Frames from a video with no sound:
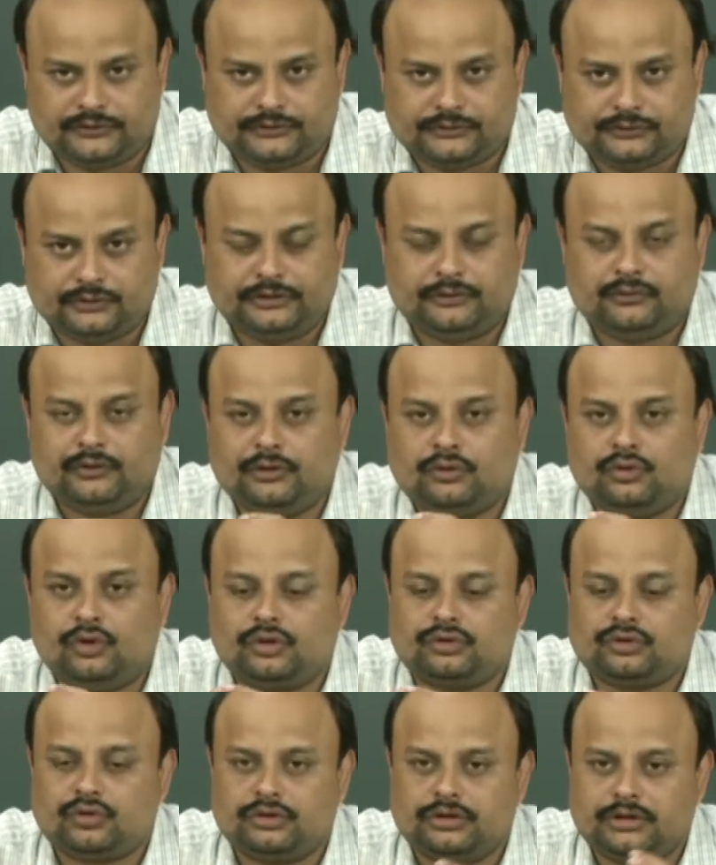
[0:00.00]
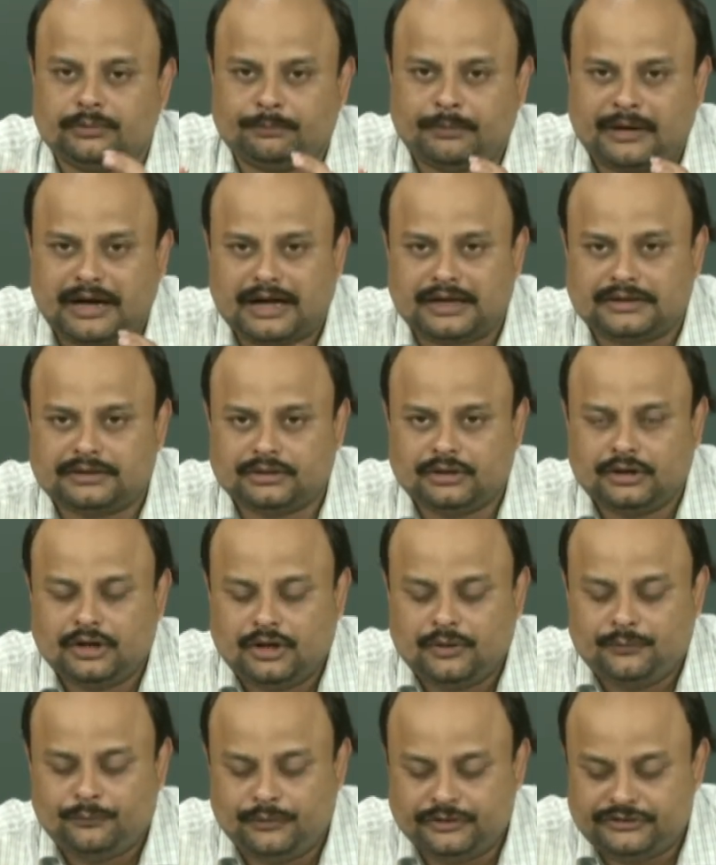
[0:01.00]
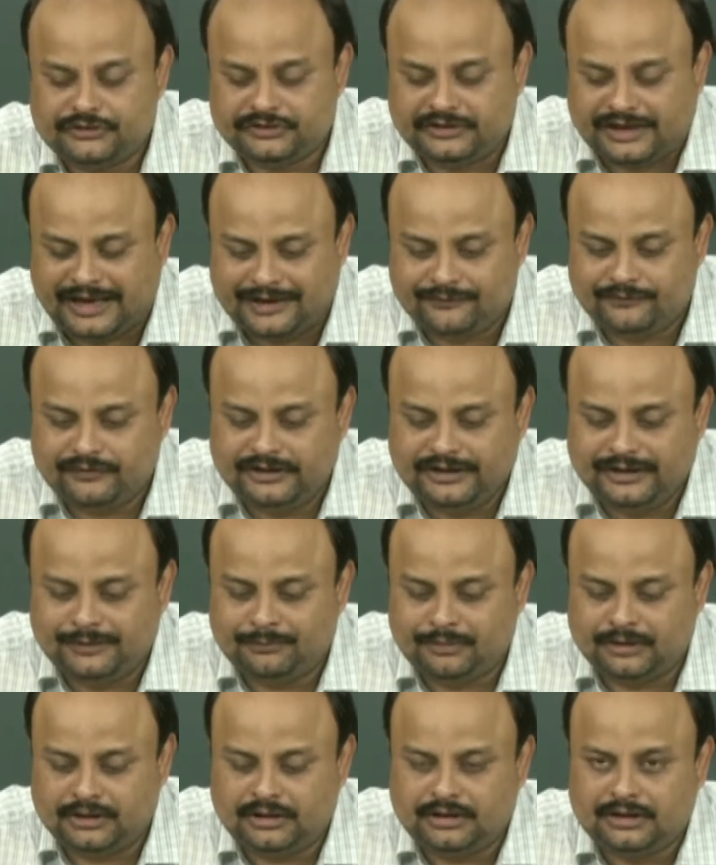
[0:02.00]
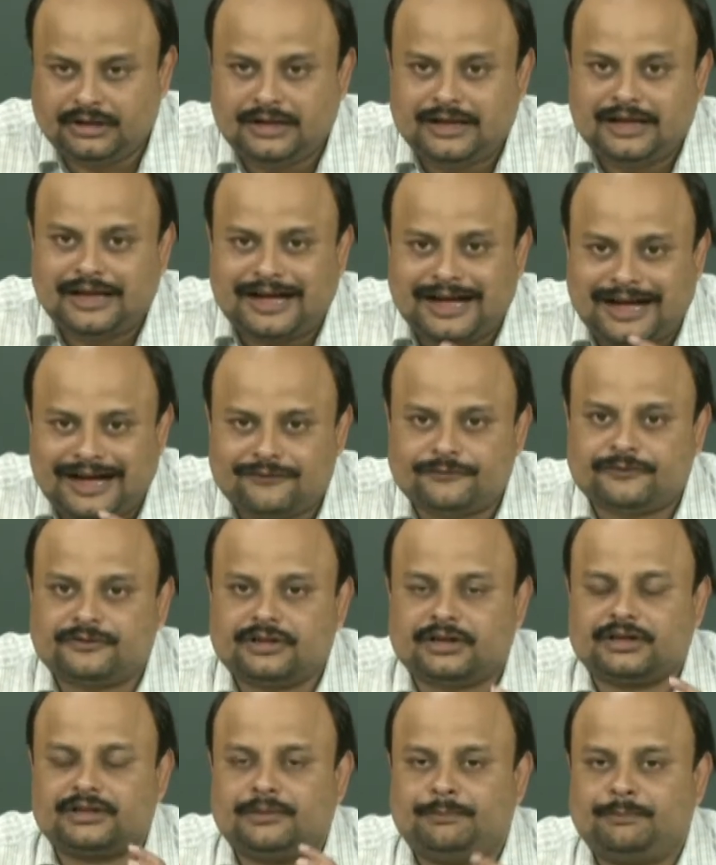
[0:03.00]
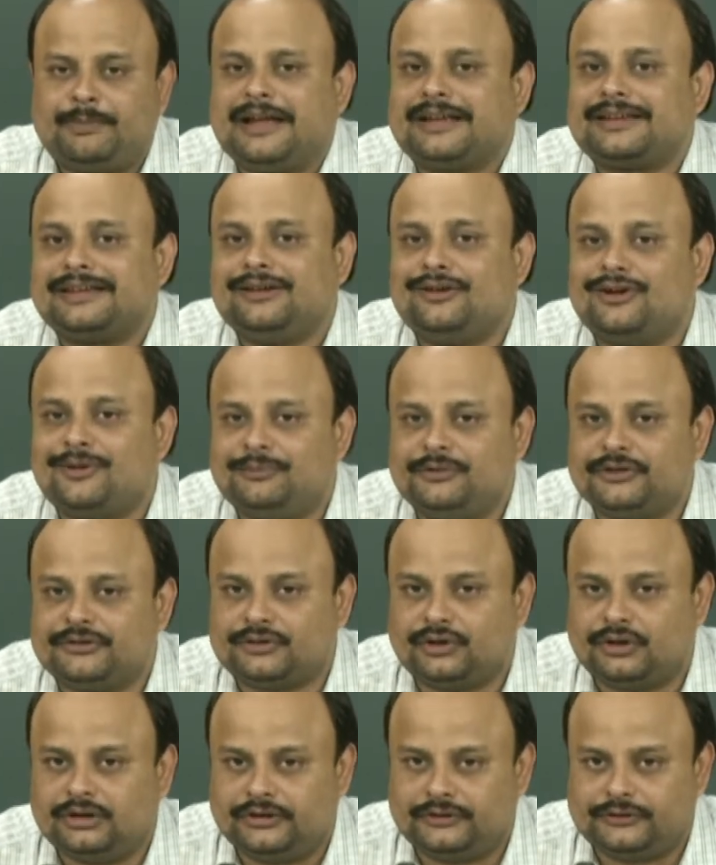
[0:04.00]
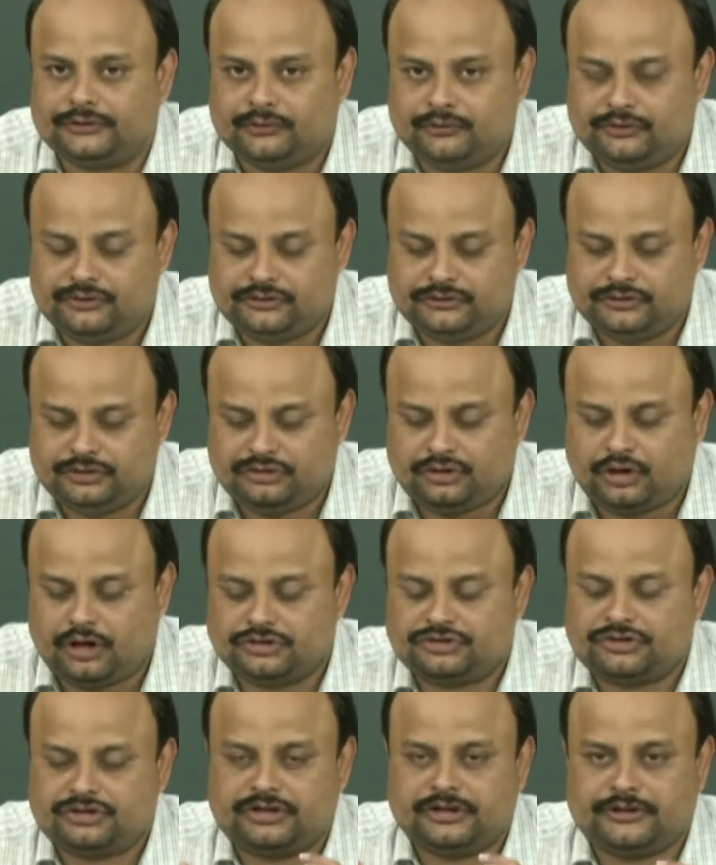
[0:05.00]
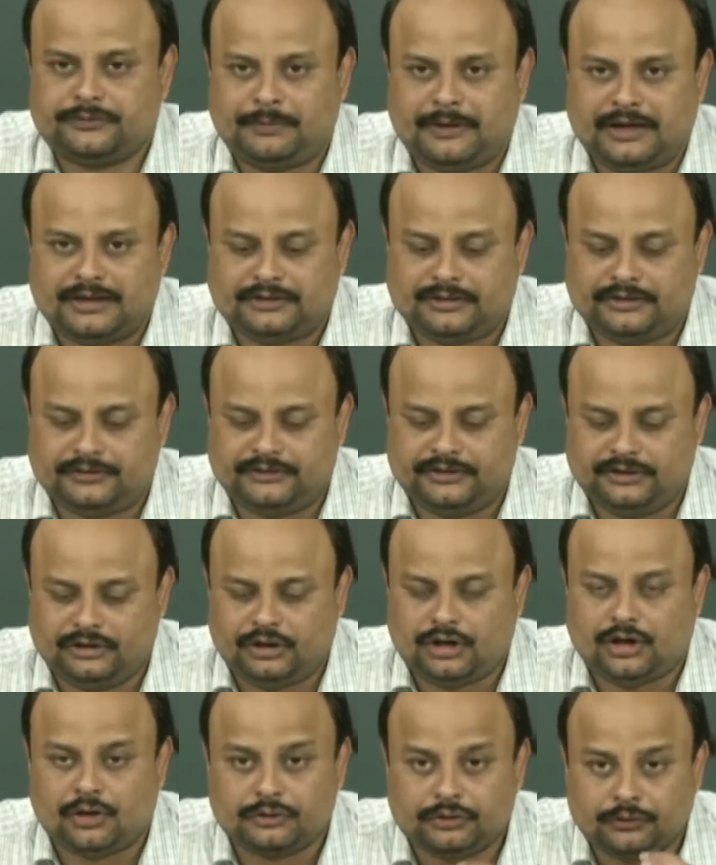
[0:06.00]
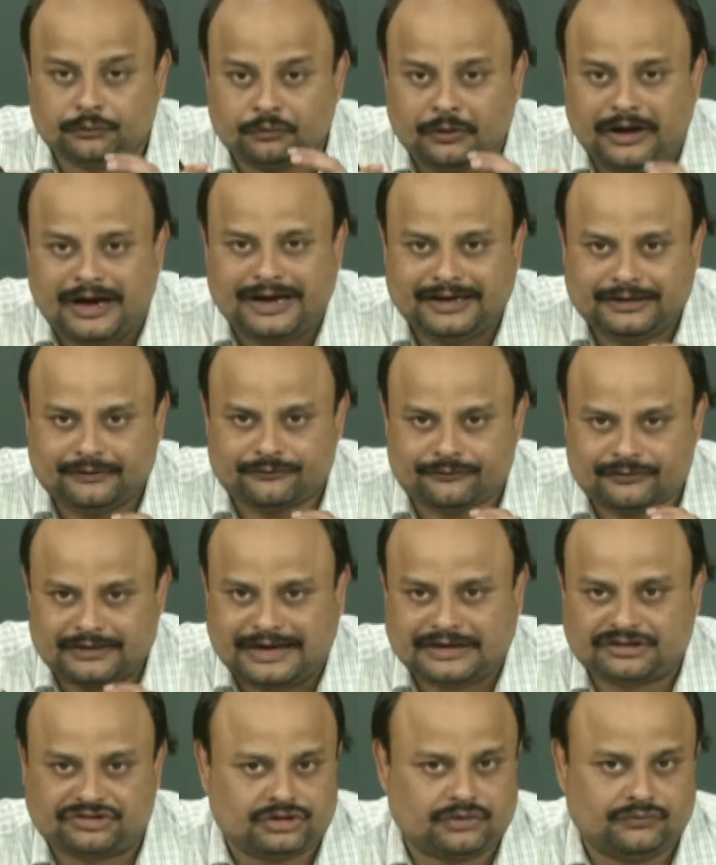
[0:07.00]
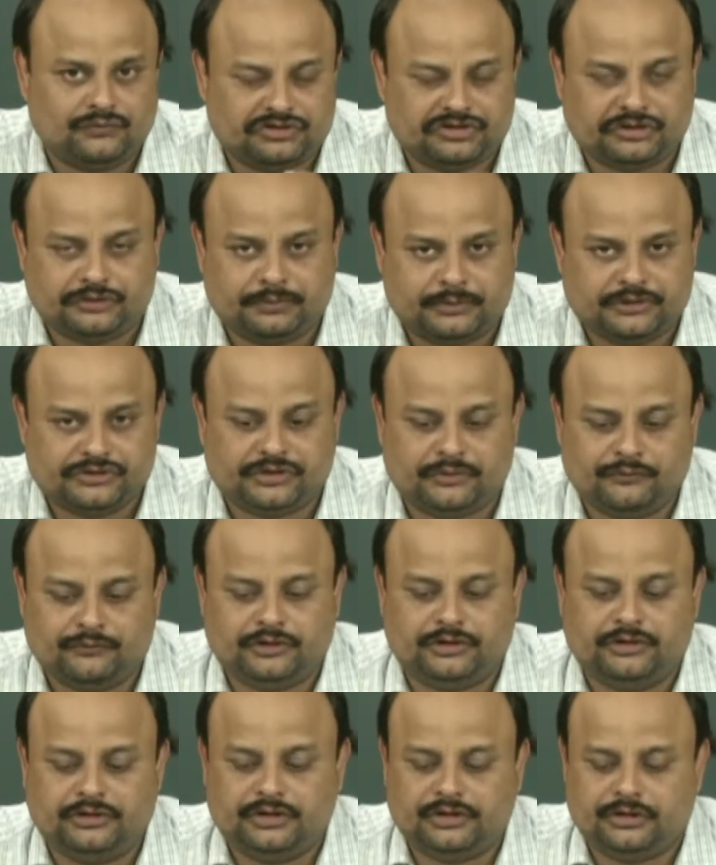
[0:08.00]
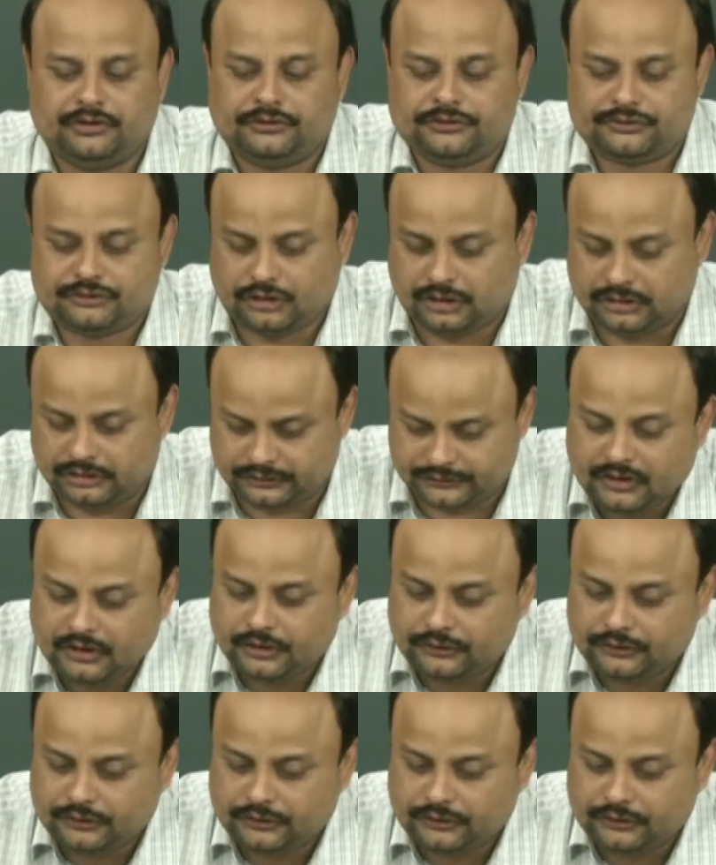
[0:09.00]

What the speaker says: So, it will go through the path which is available after the packing of the solids. So, which is the tortuous path is there, or the wide fraction which is present within the solids.